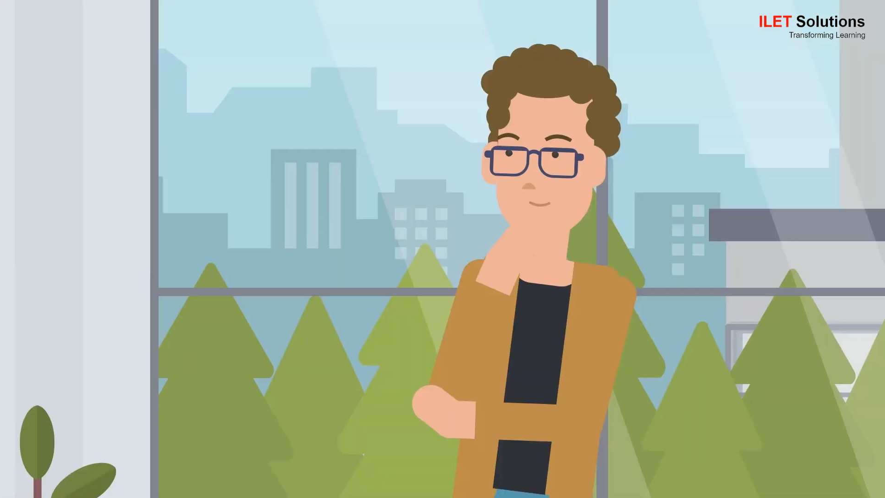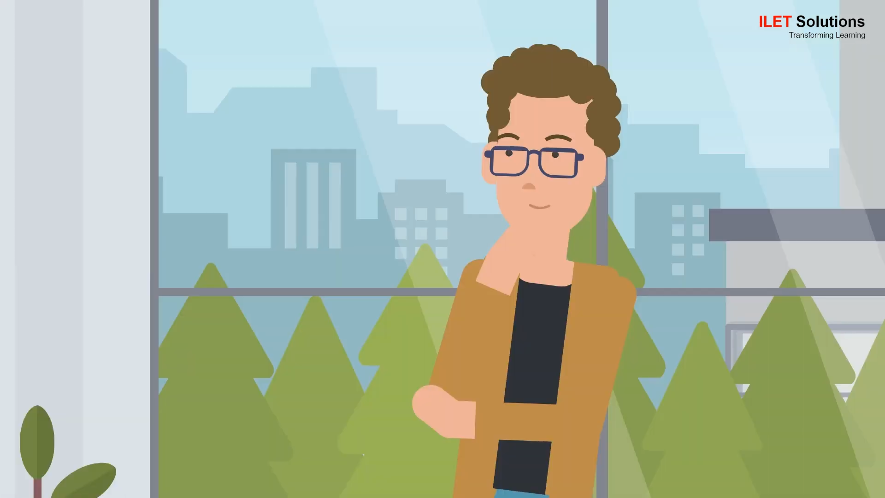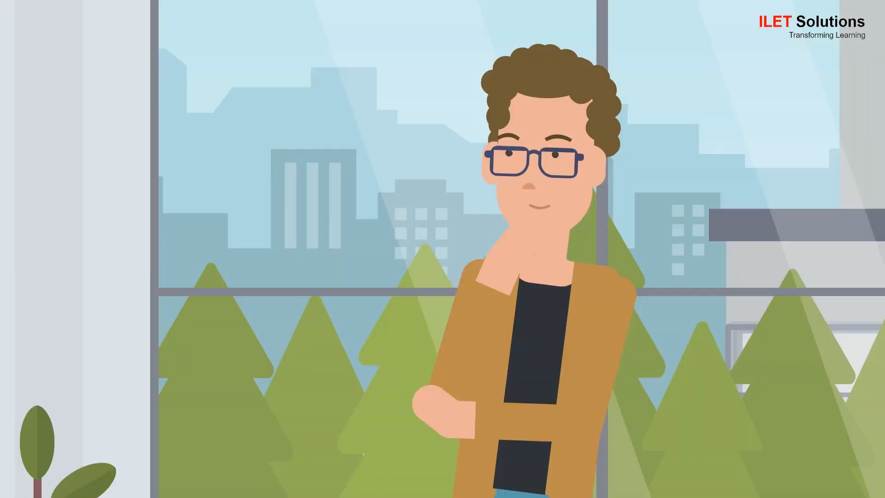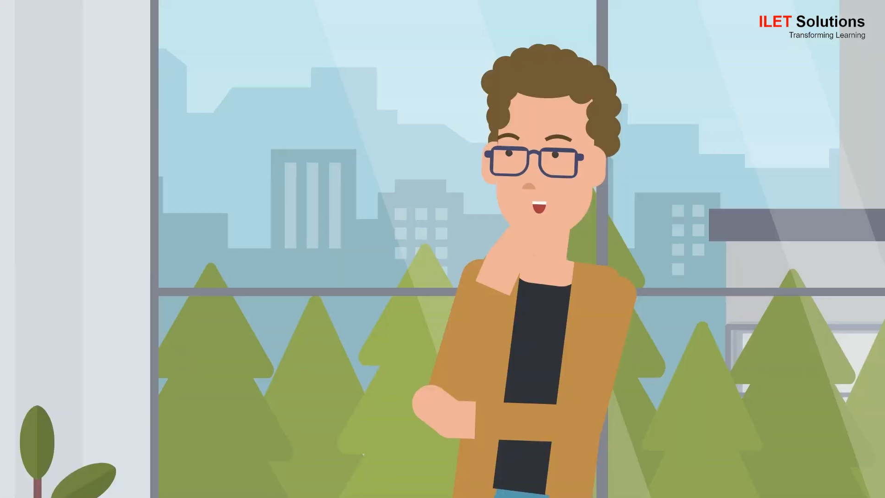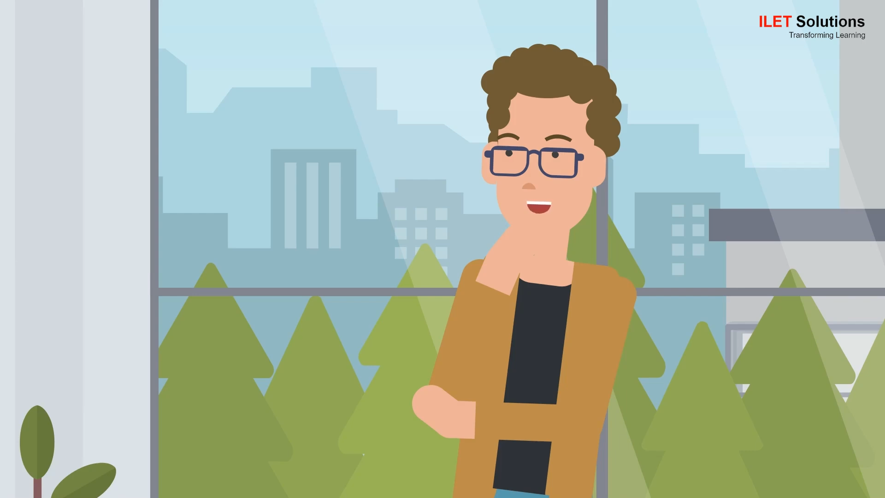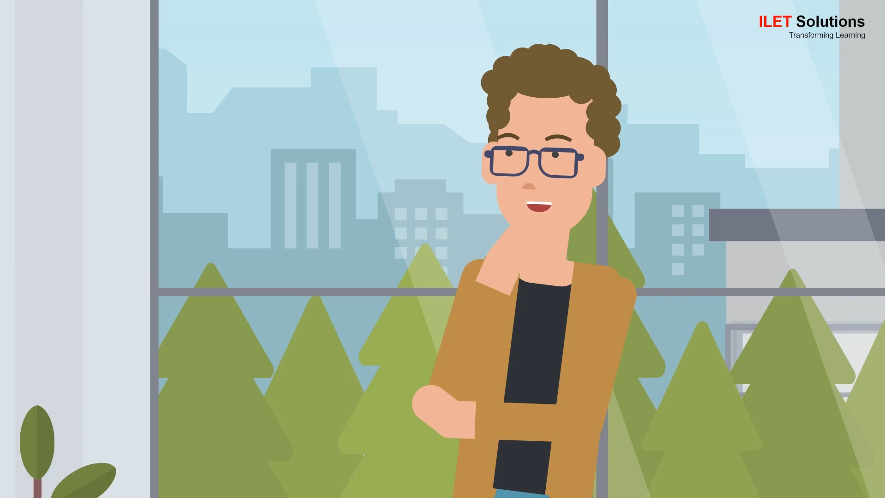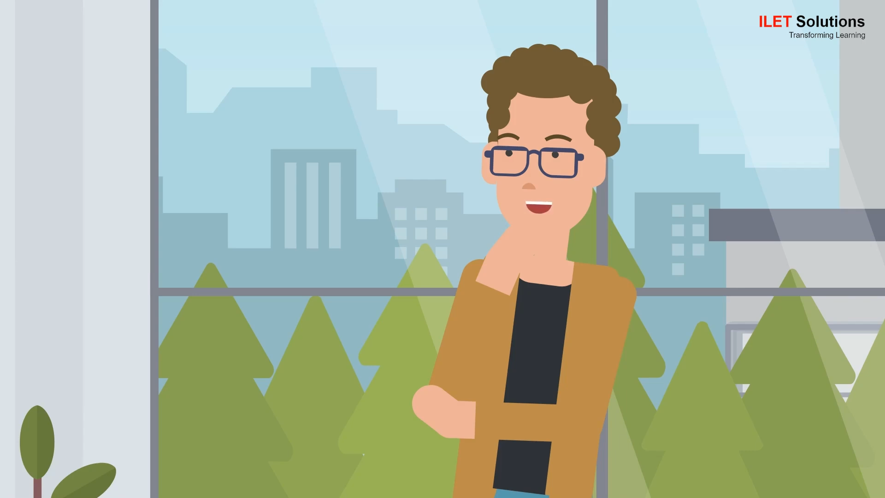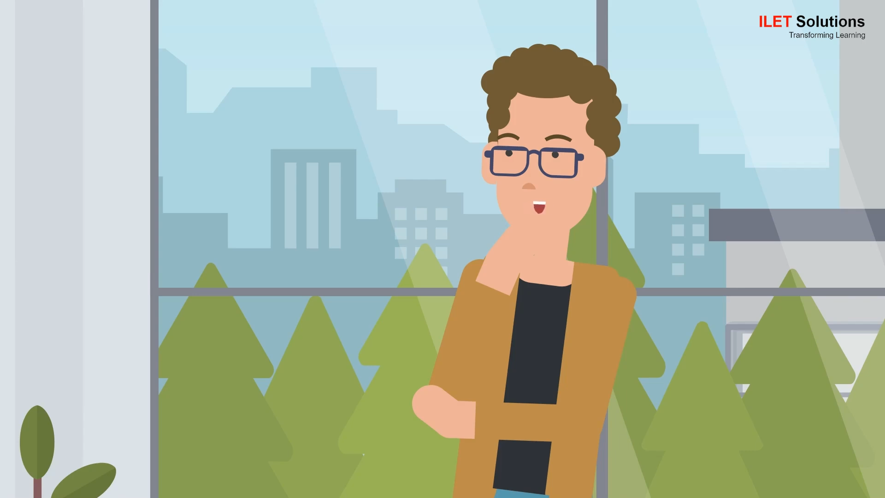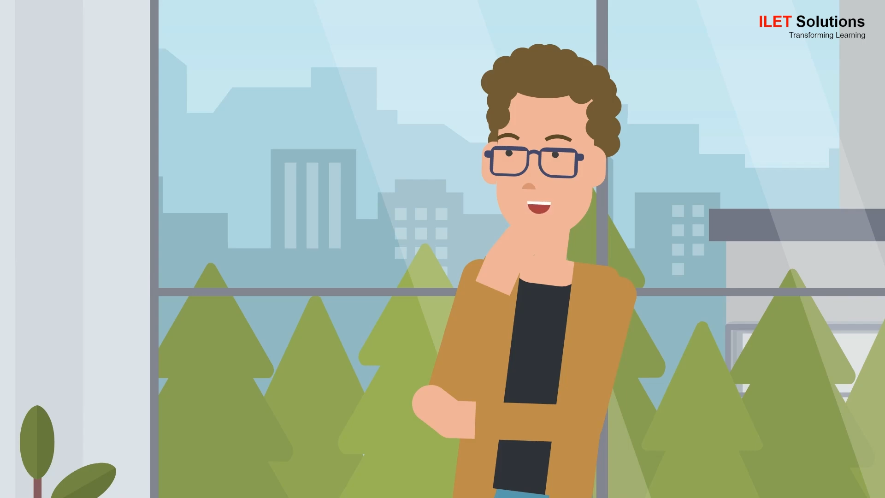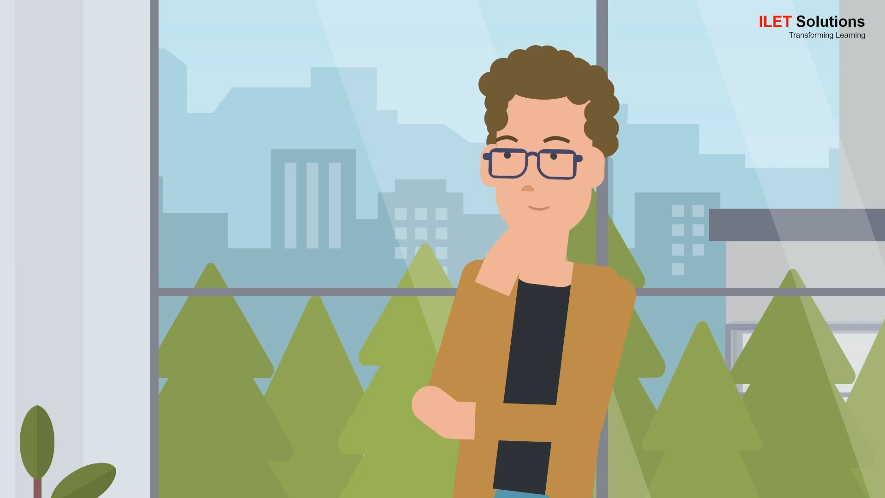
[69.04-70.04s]
There are
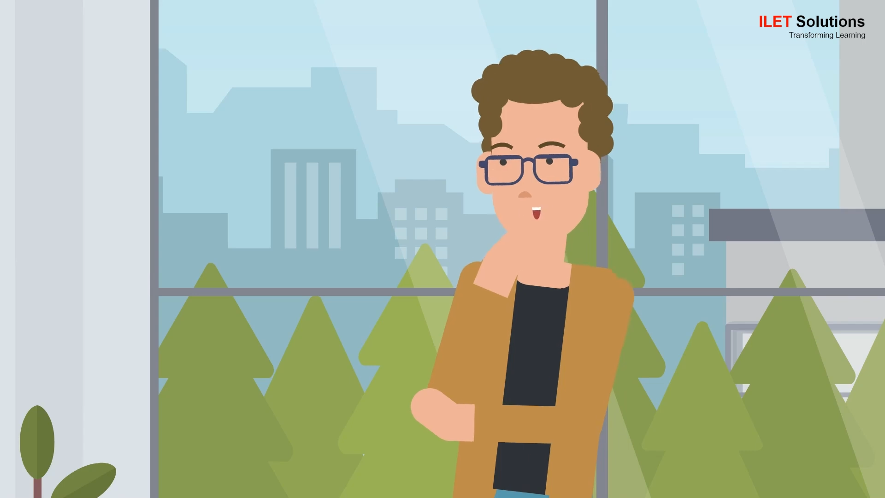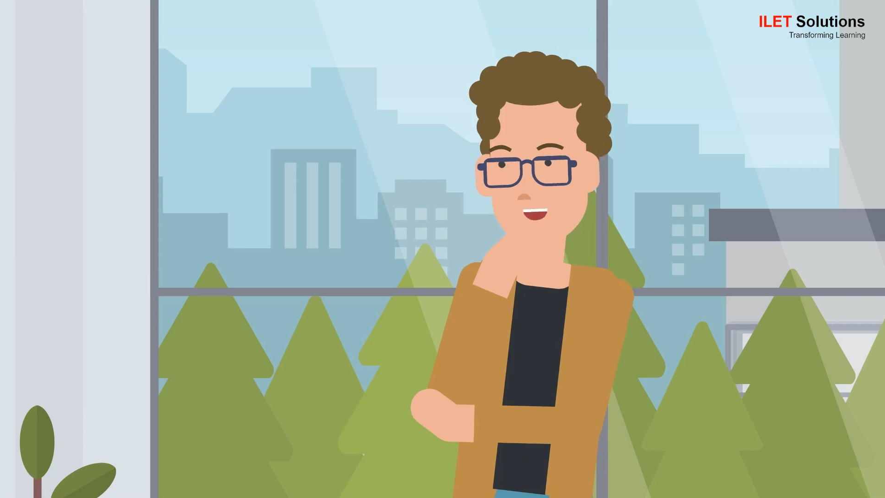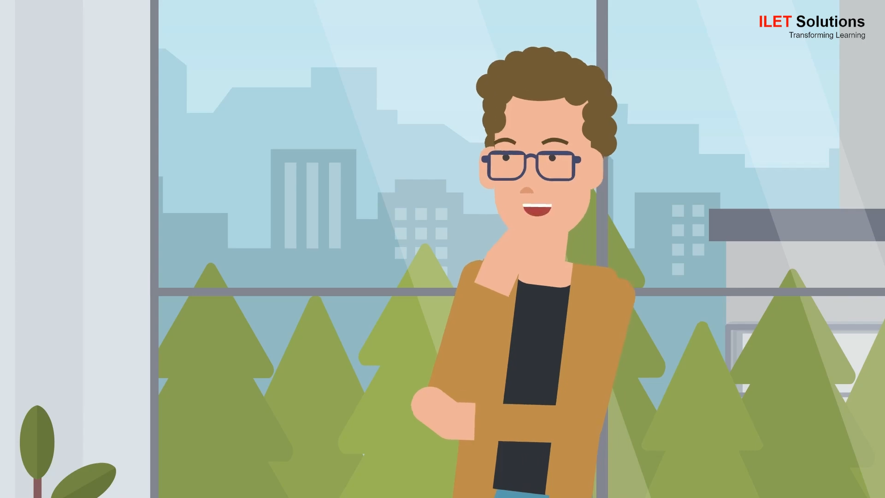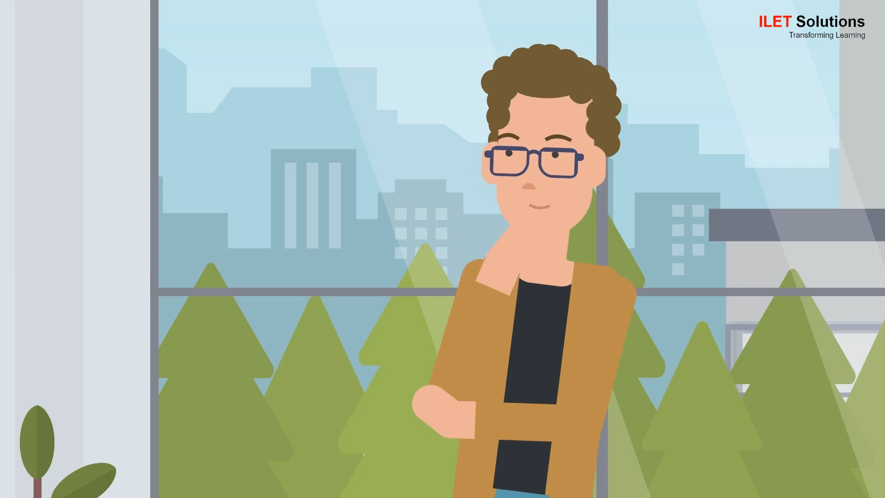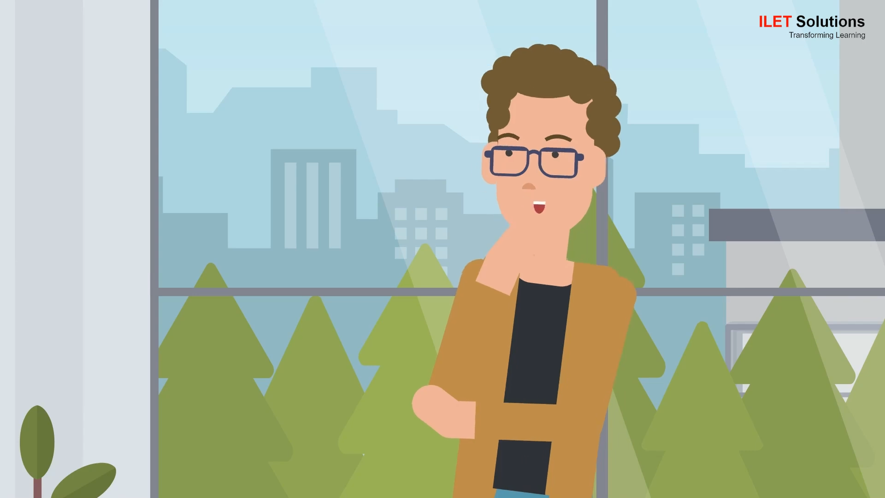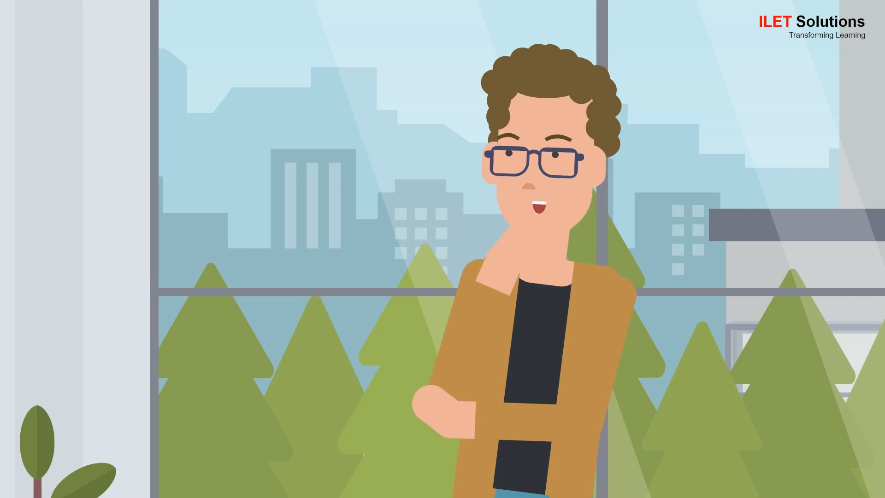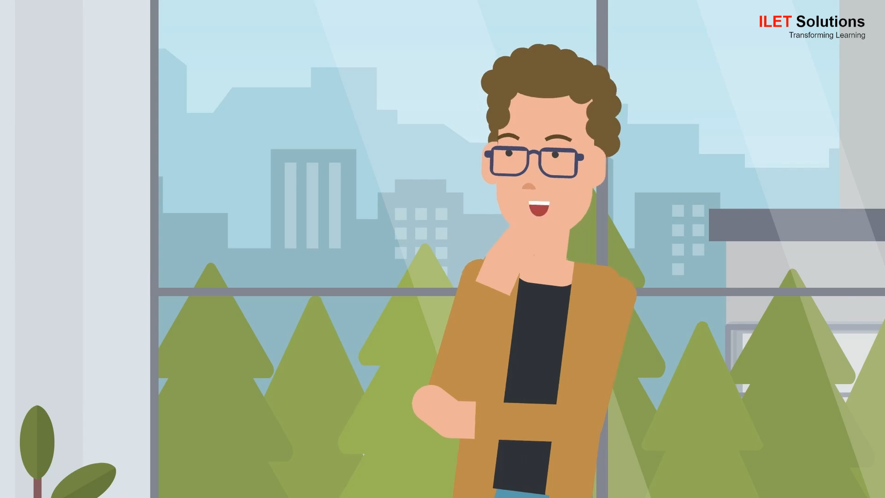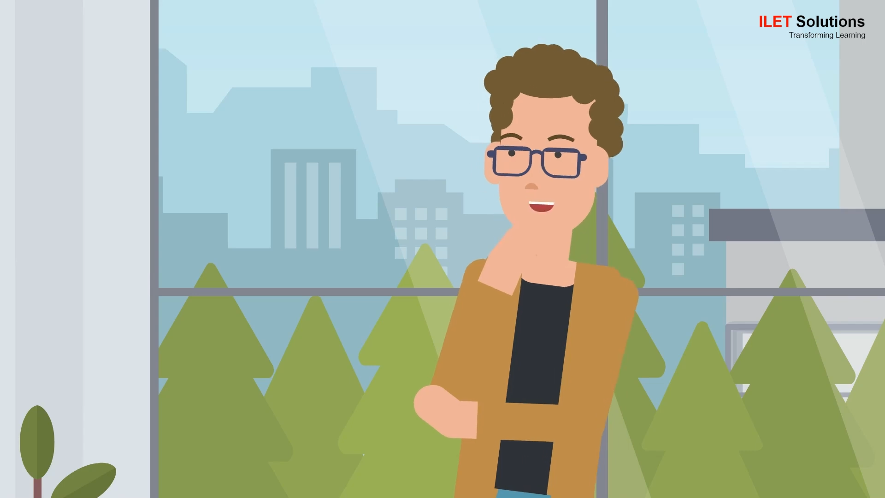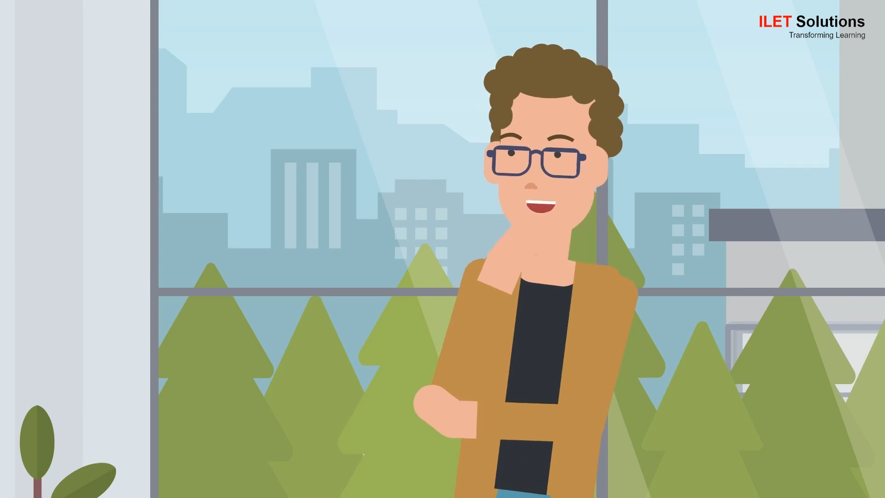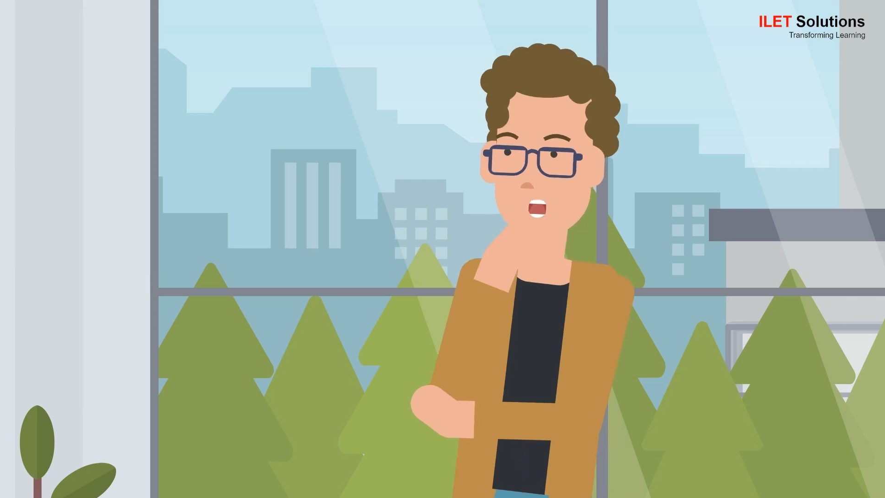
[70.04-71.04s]
40 short lessons in the
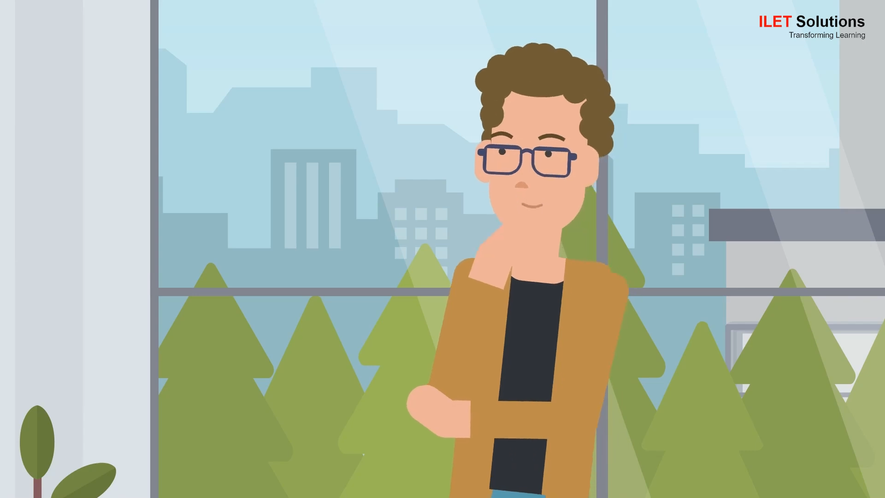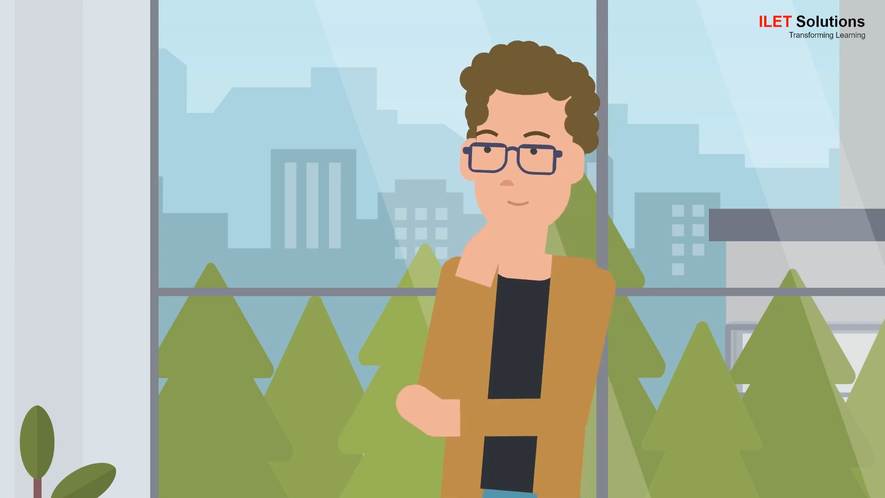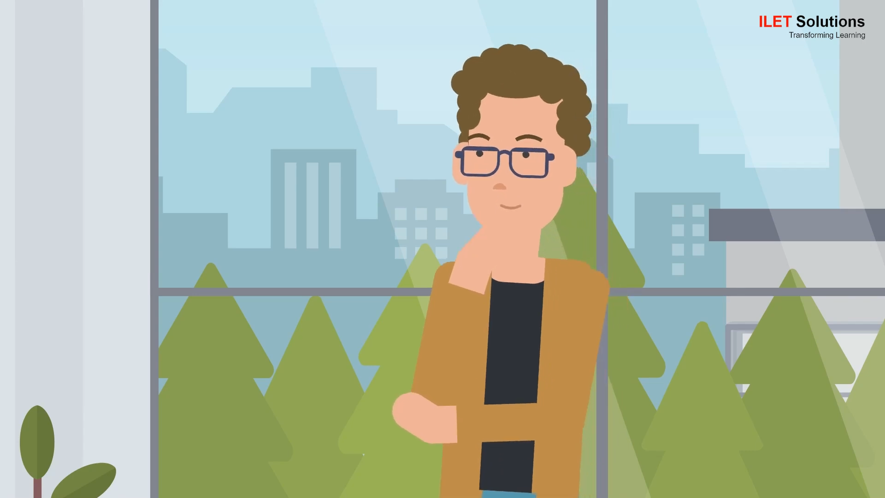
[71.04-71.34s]
course,